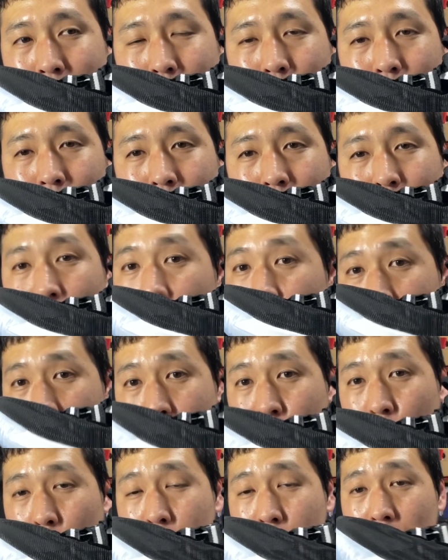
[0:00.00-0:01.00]
or shock
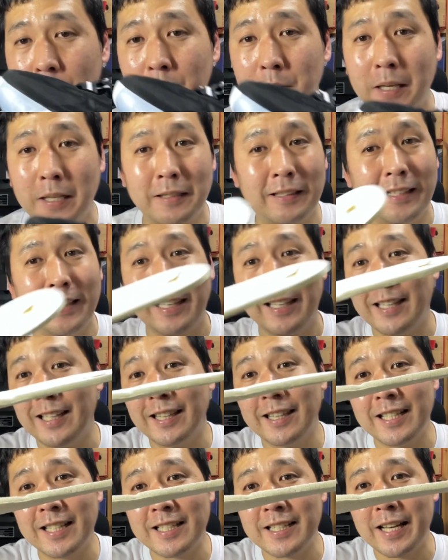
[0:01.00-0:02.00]
absorption. And
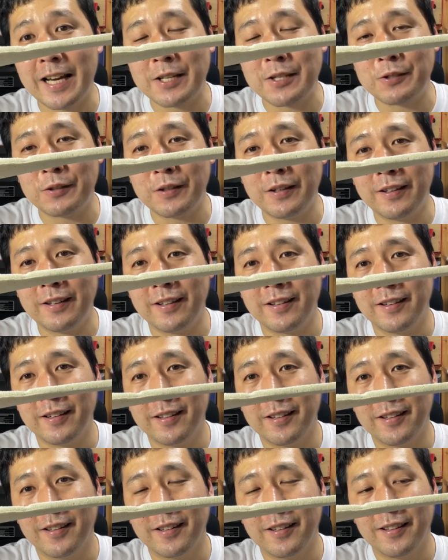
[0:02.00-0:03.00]
this actually
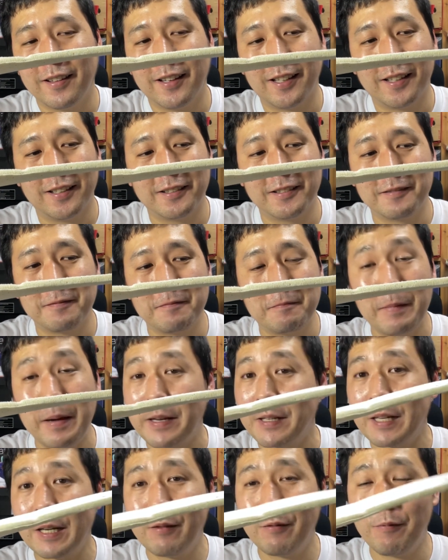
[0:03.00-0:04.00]

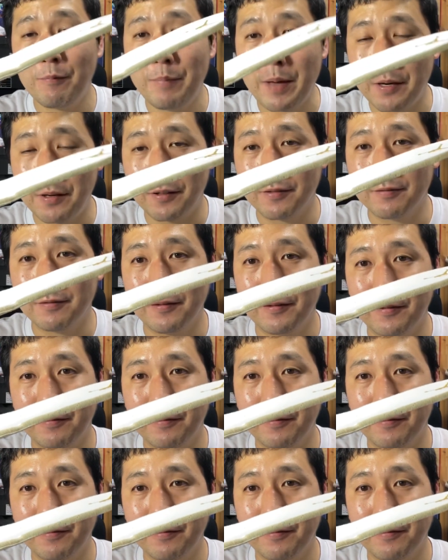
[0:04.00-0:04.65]
makes it even better.